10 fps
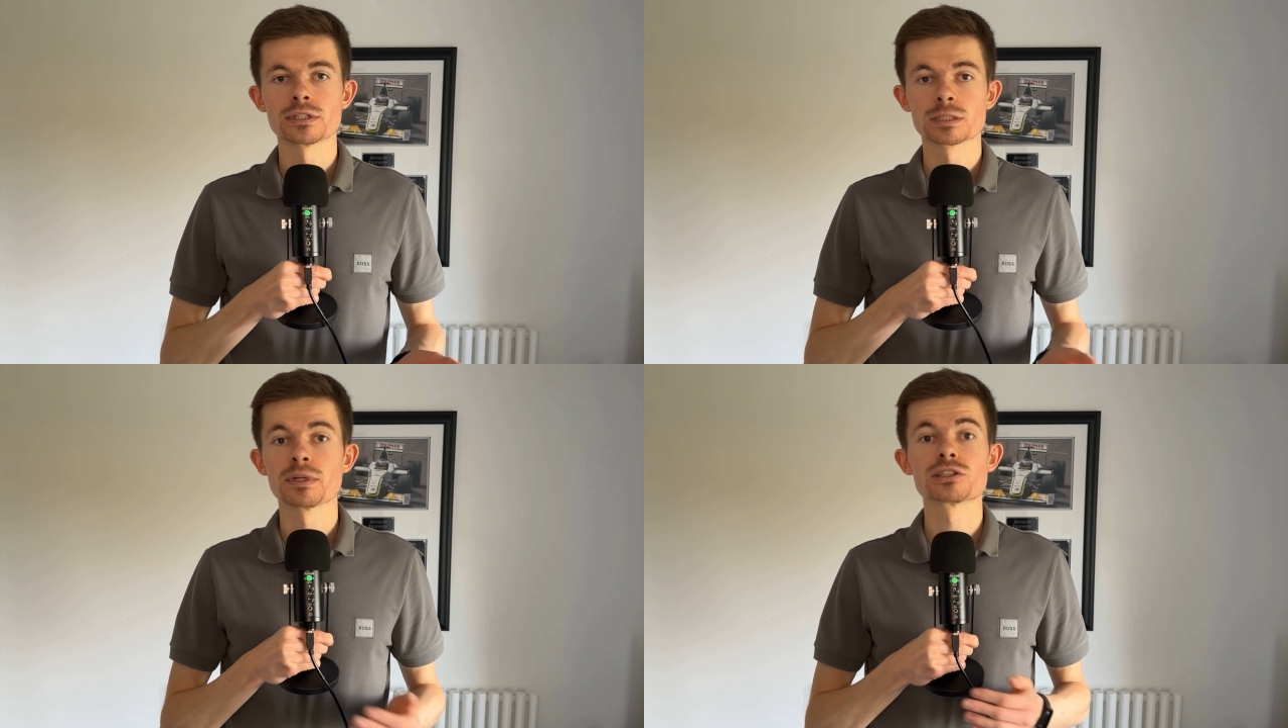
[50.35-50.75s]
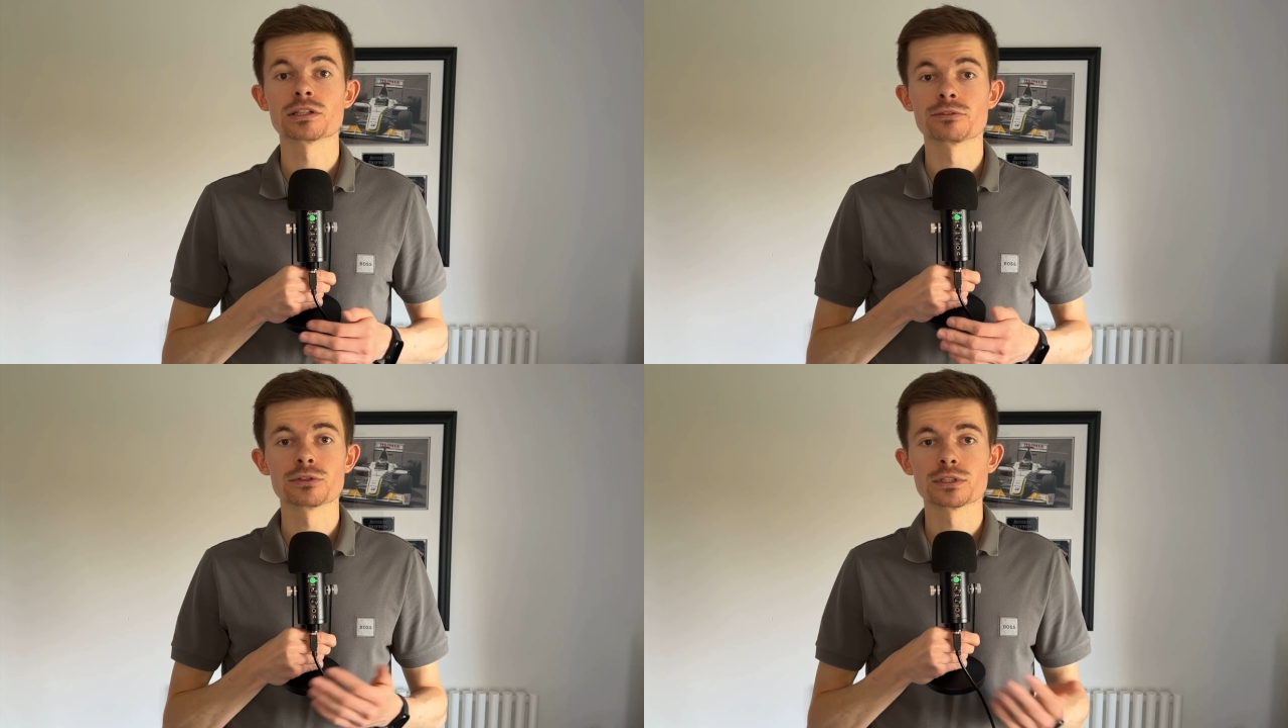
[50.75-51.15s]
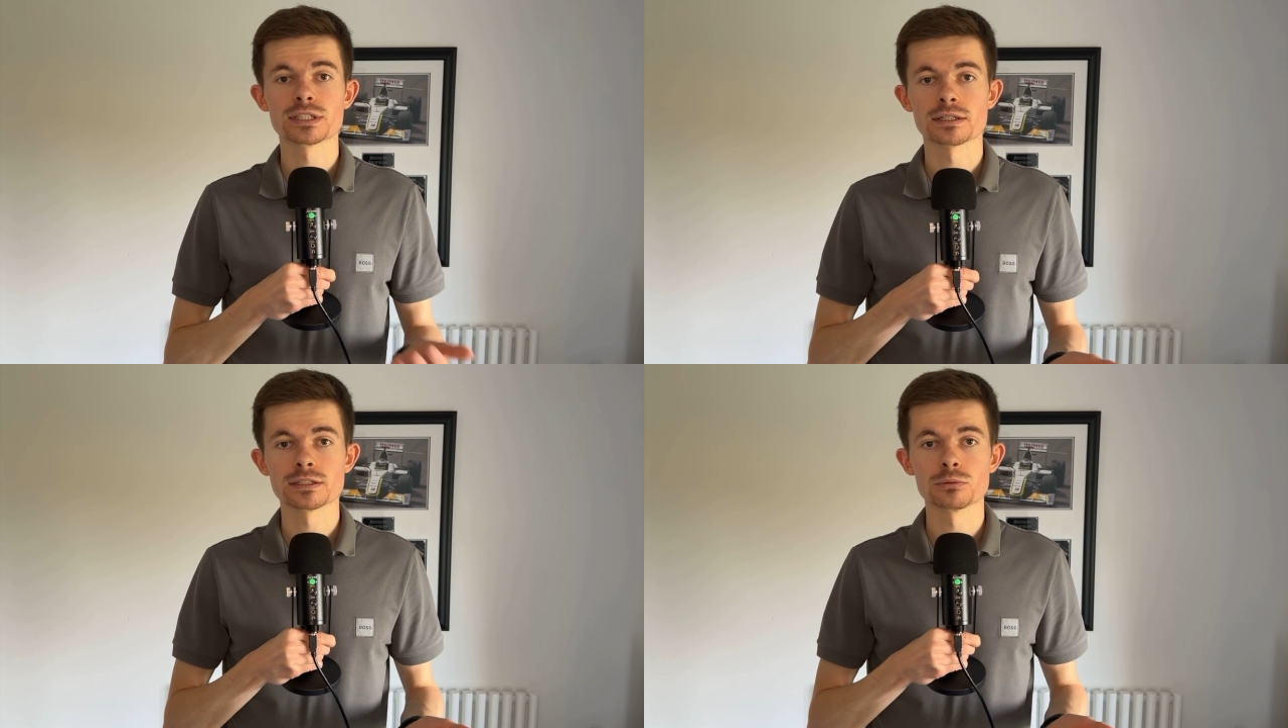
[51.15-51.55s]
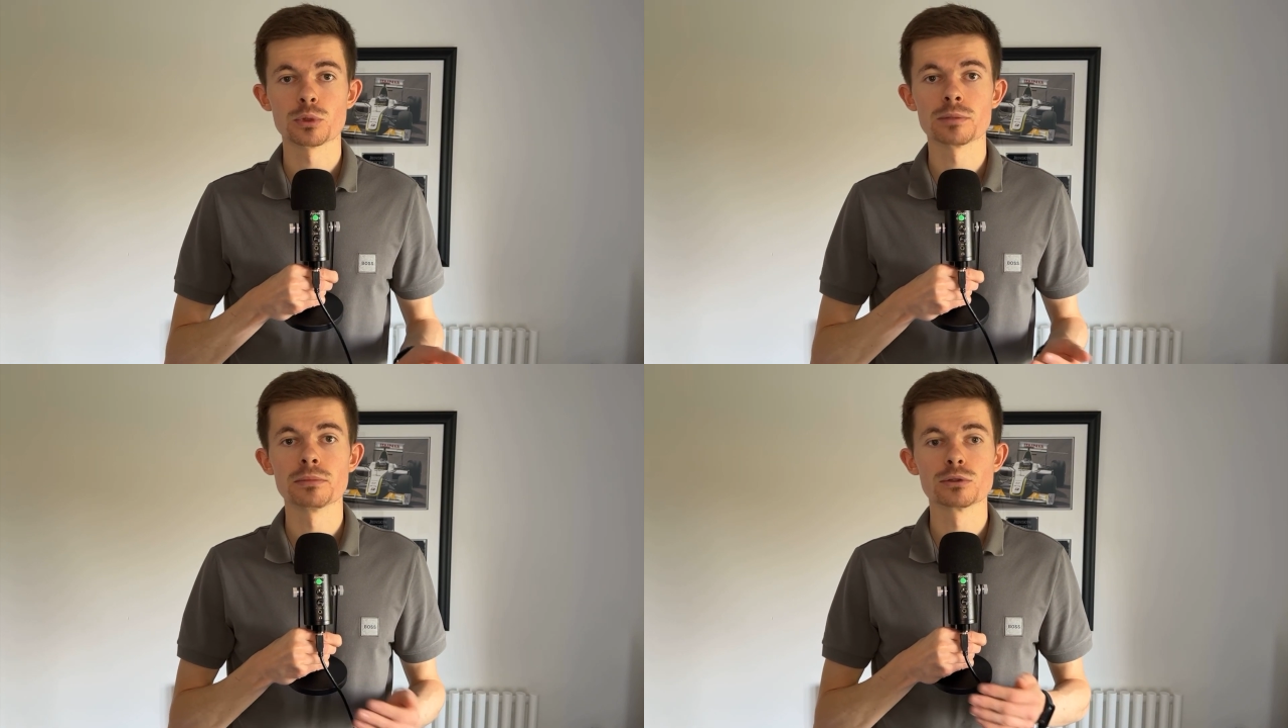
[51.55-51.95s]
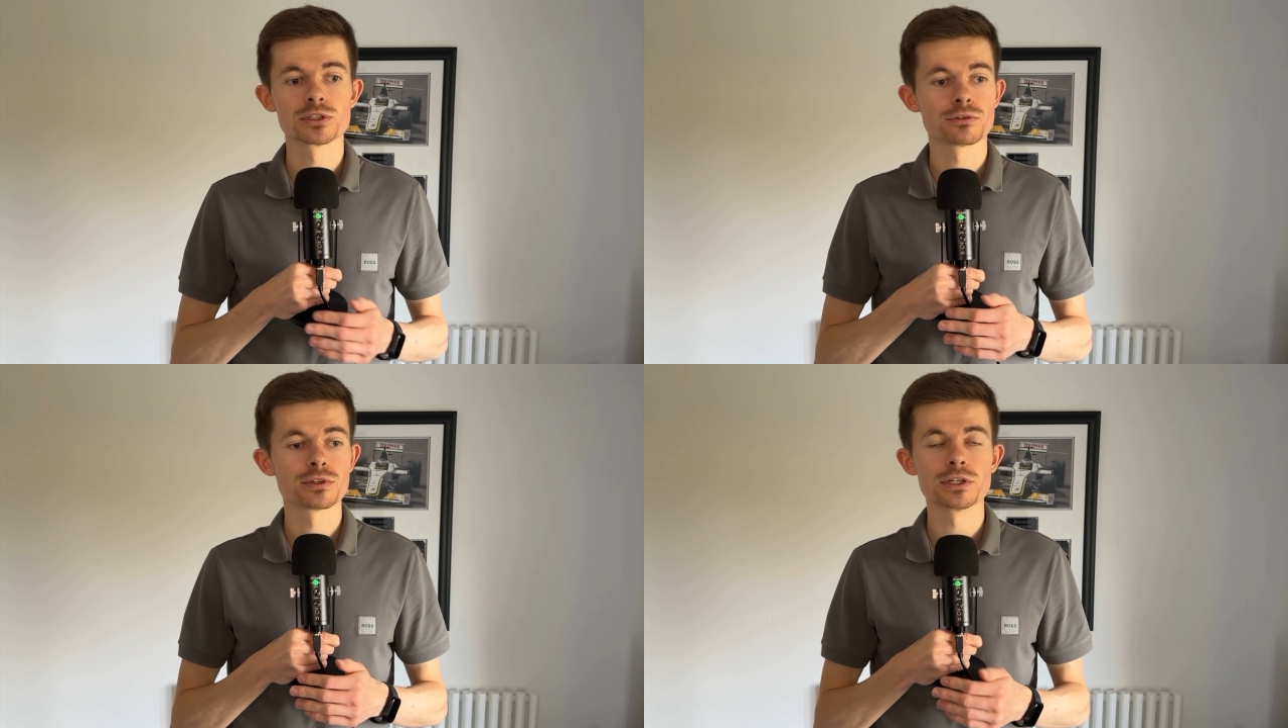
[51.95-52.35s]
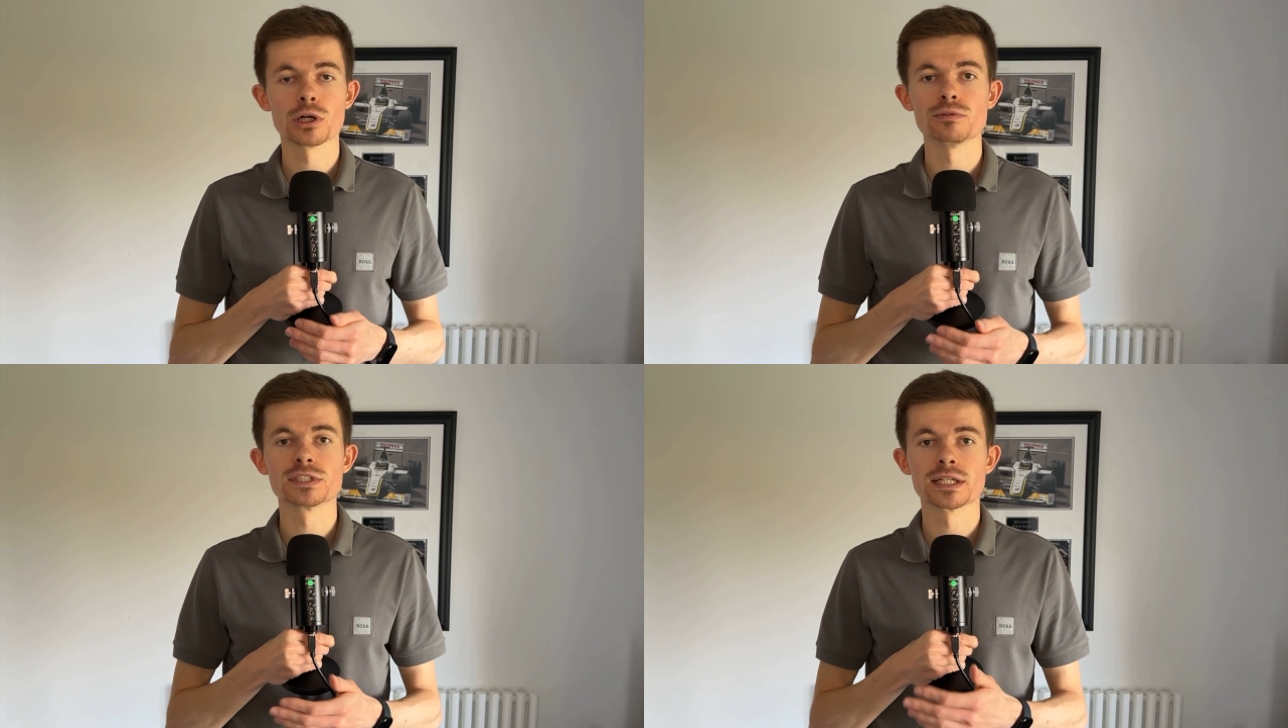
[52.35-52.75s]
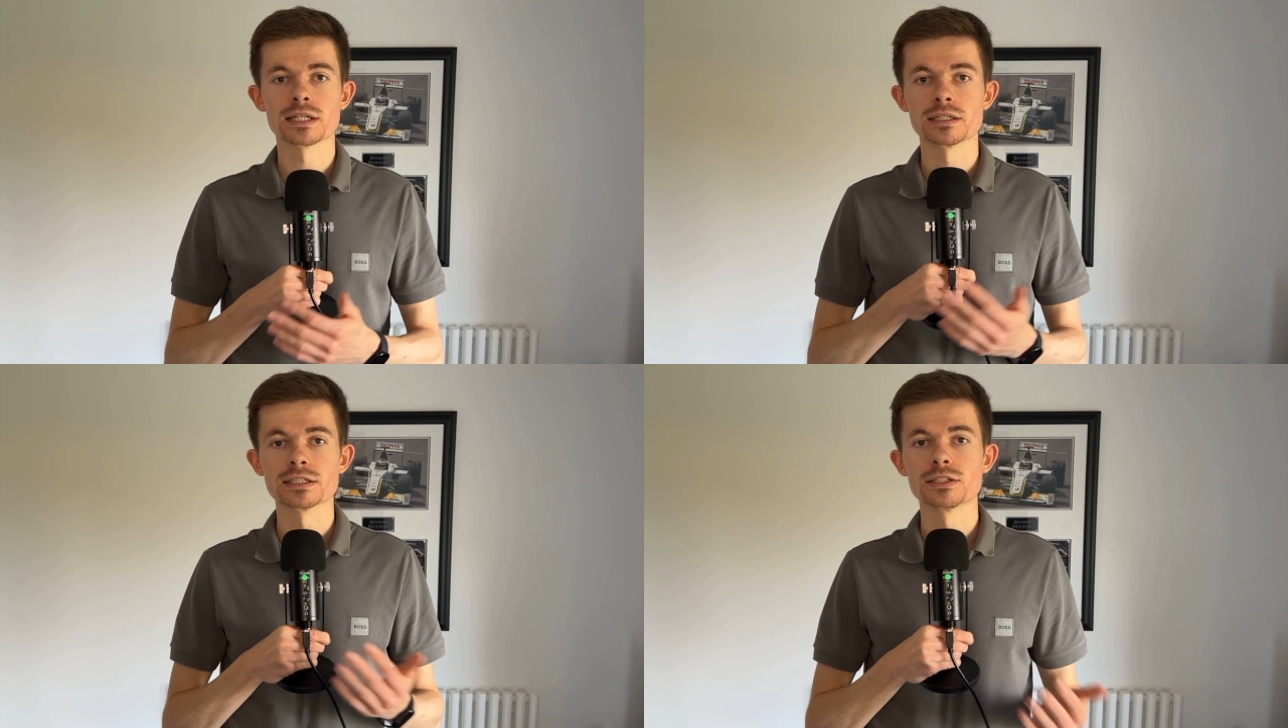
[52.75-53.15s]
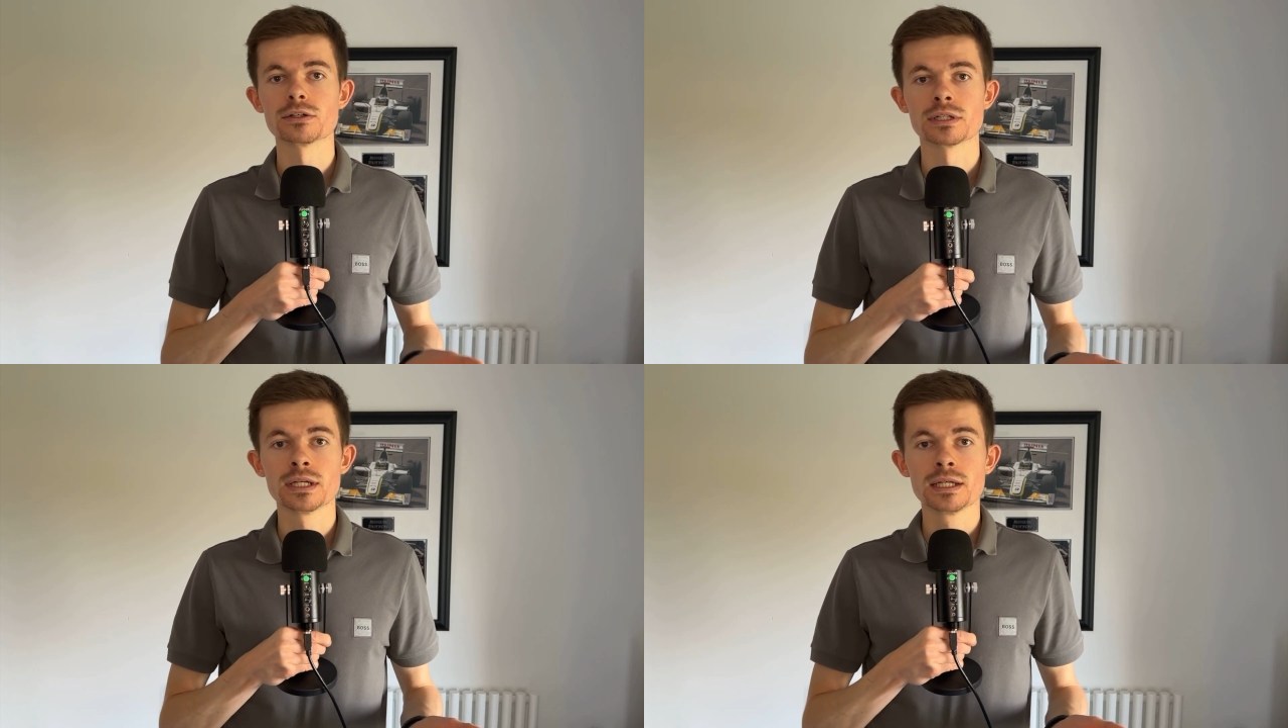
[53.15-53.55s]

especially the first sector where most of the overtaking is done,